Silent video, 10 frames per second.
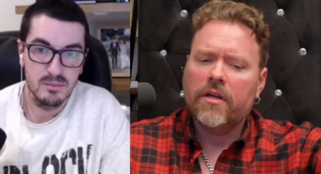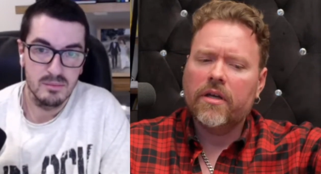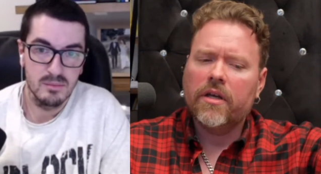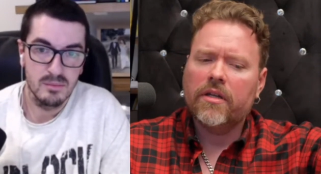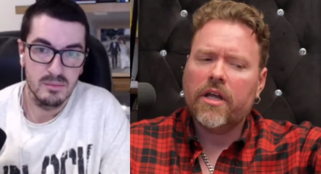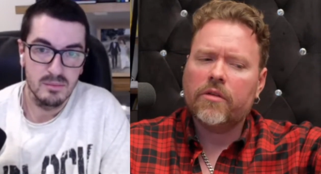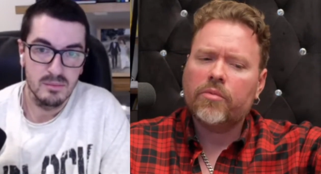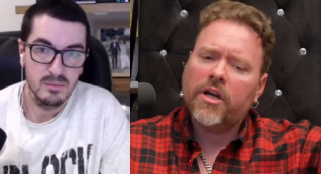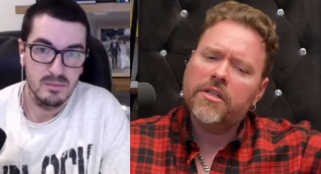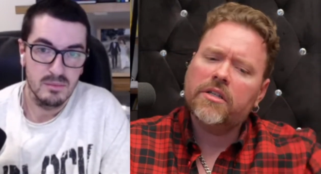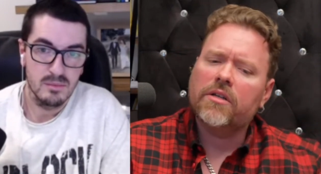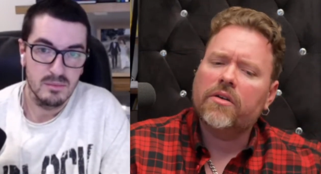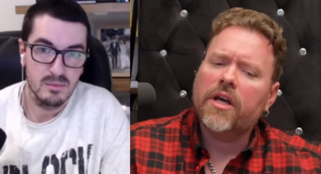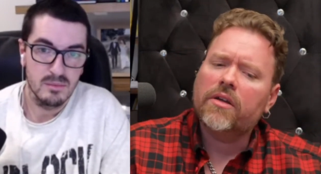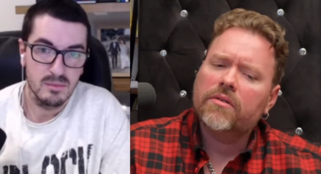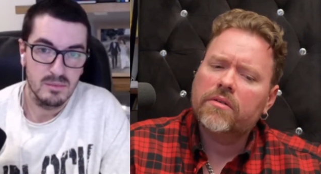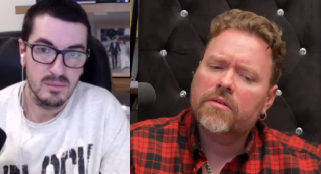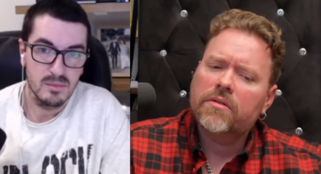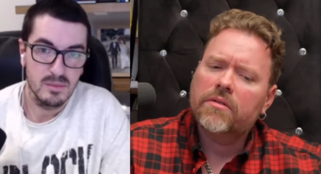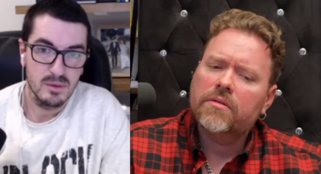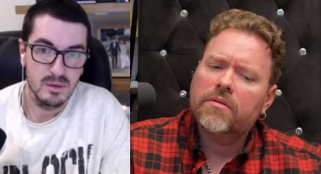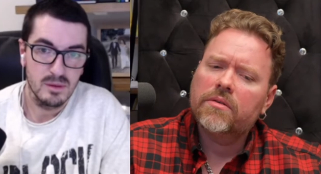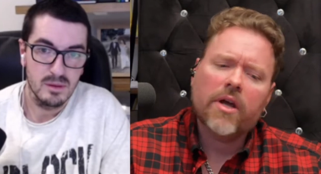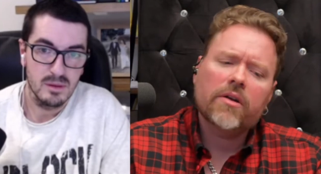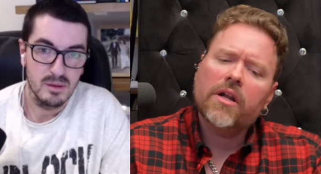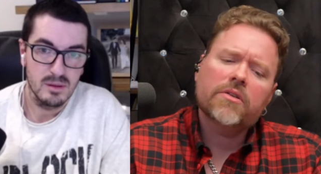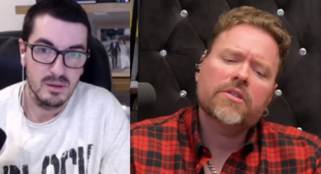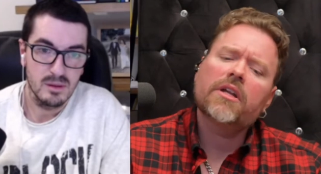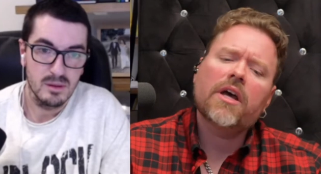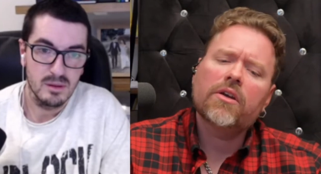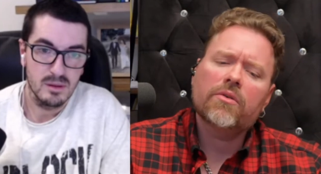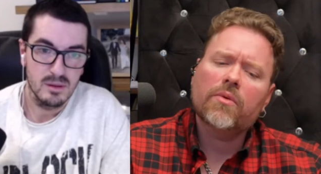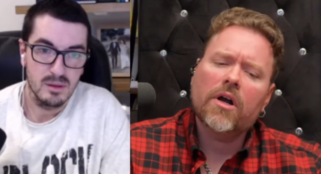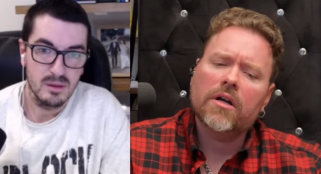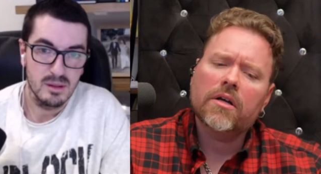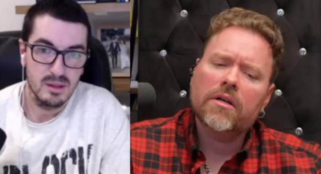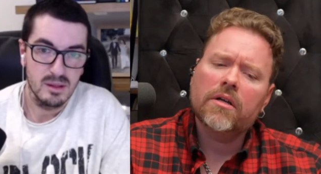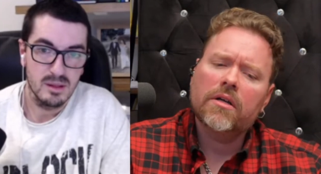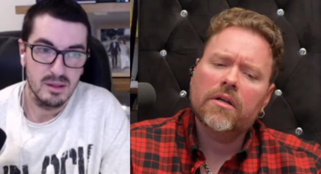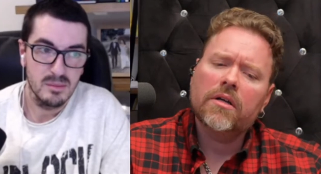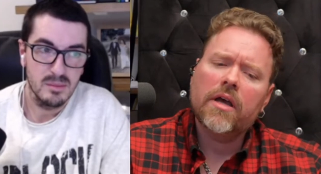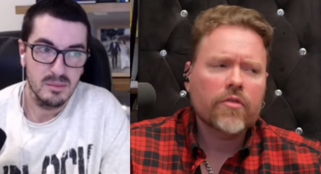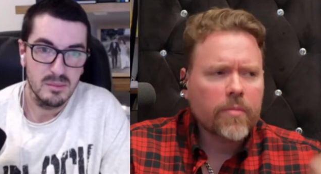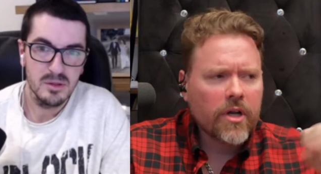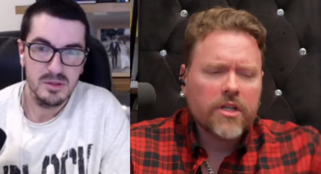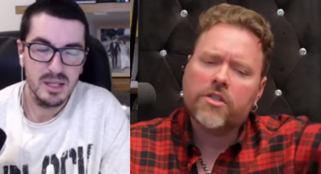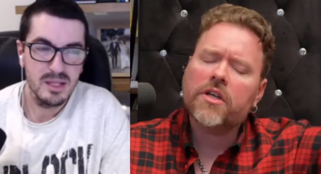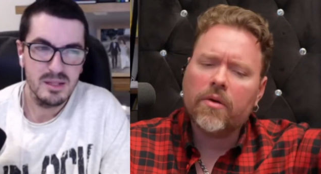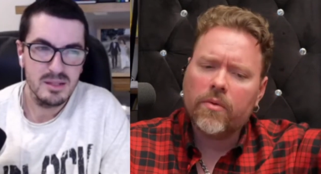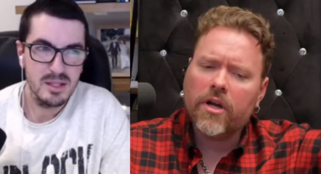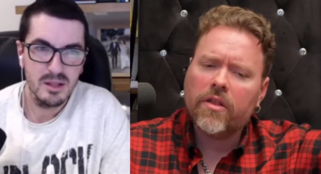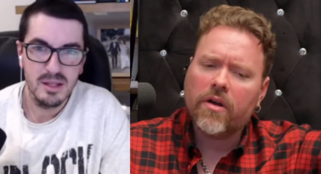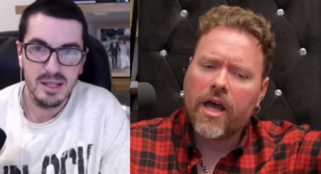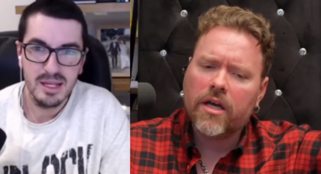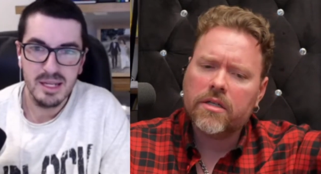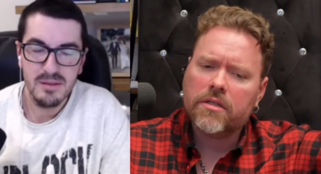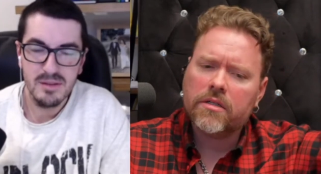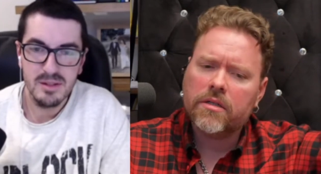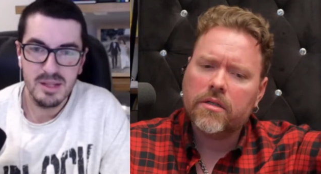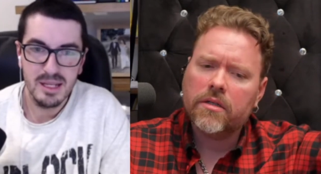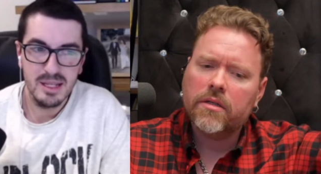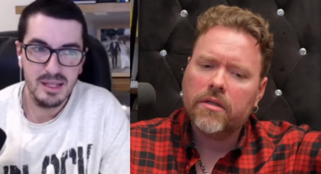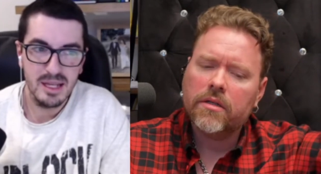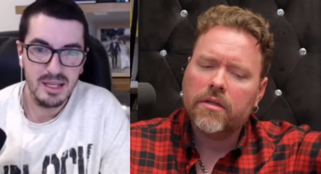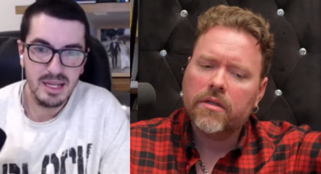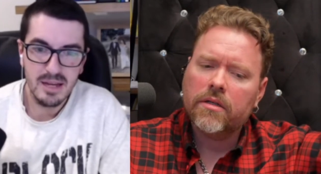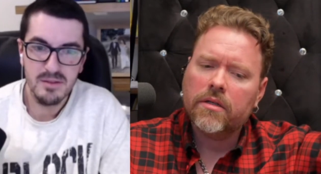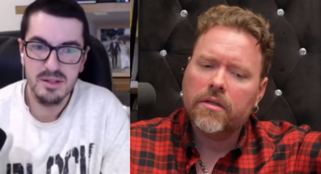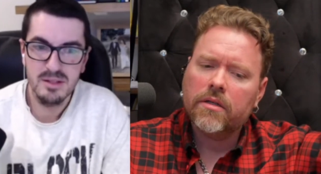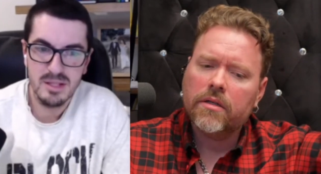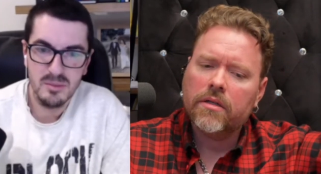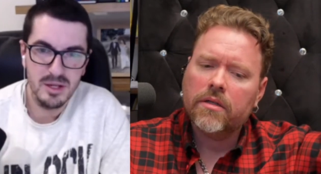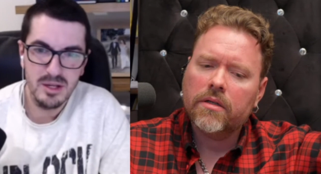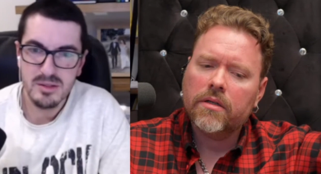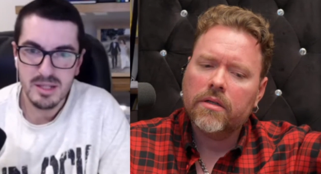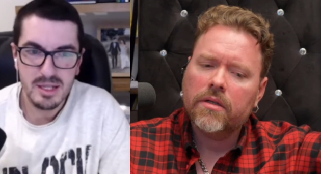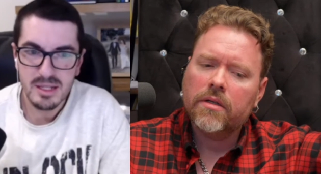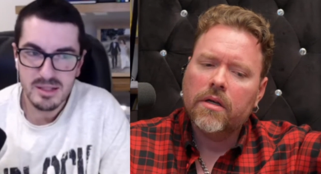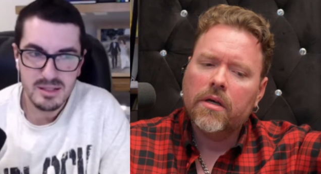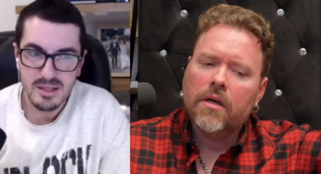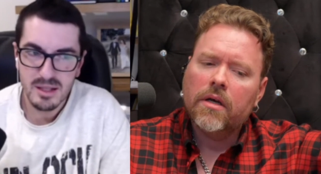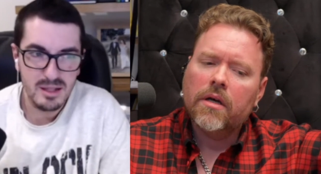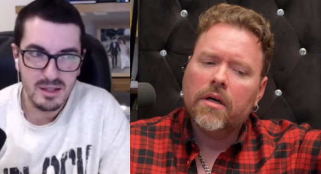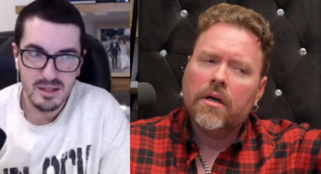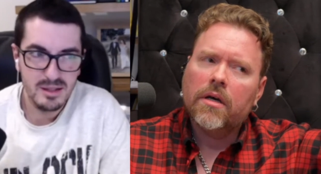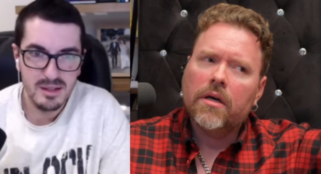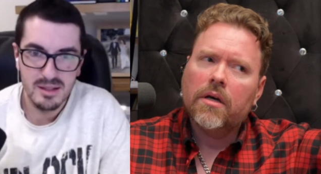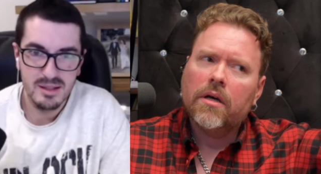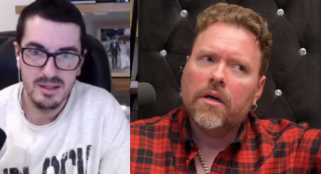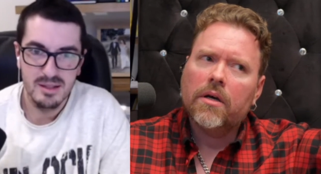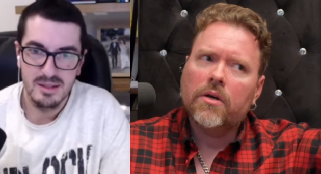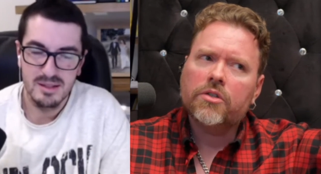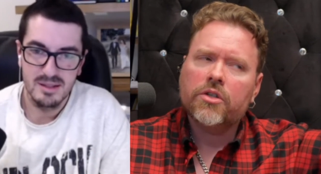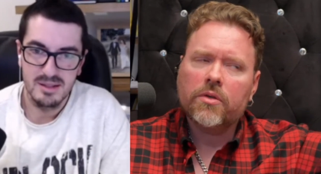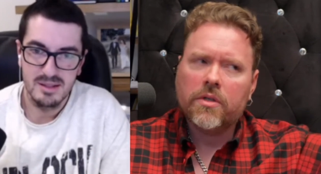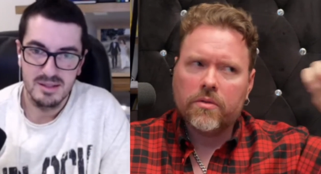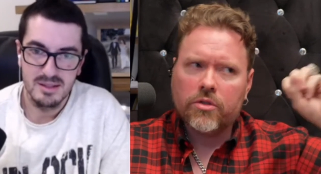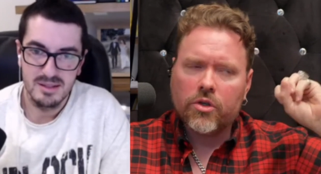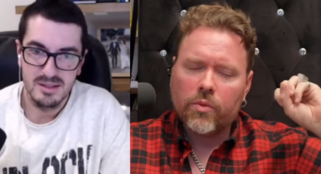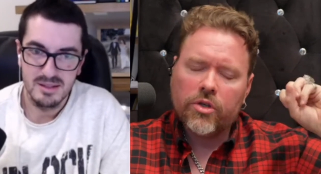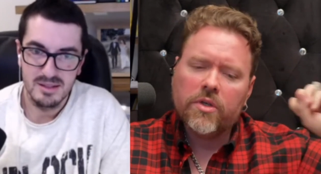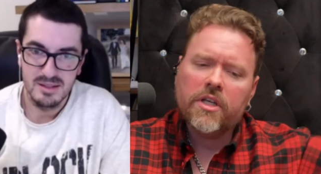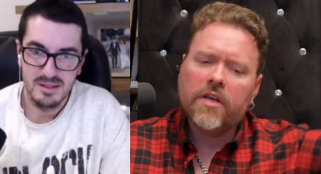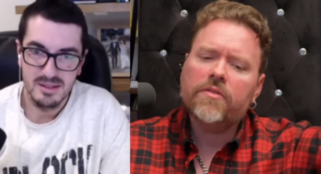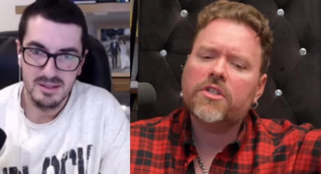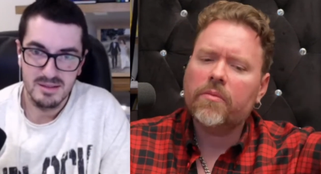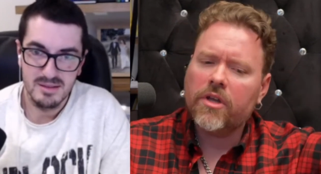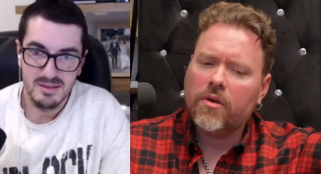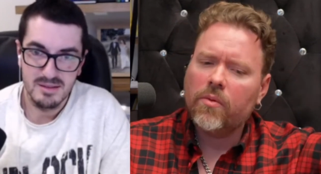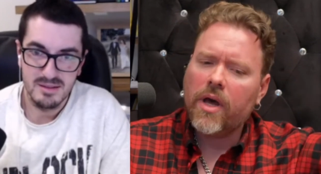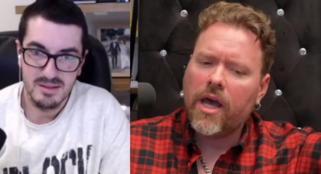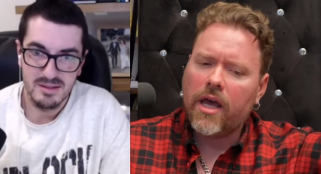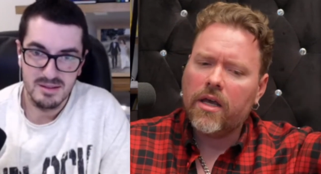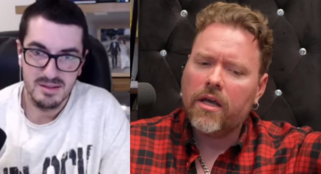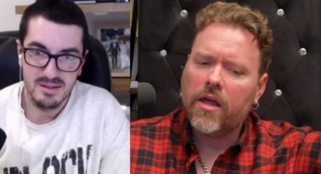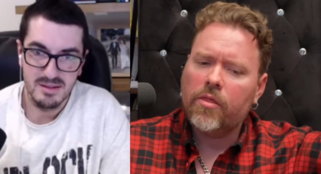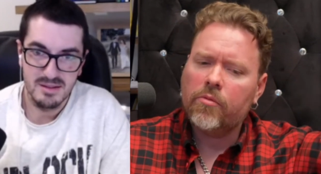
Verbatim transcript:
Speaker 1: and yet the price didn't go down. So I don't understand how you're wrong. Everybody just got rid of their hex. They
Speaker 2: gave it. They they gave it to someone else. They didn't sell it.
Speaker 1: Oh, so so when you give something away and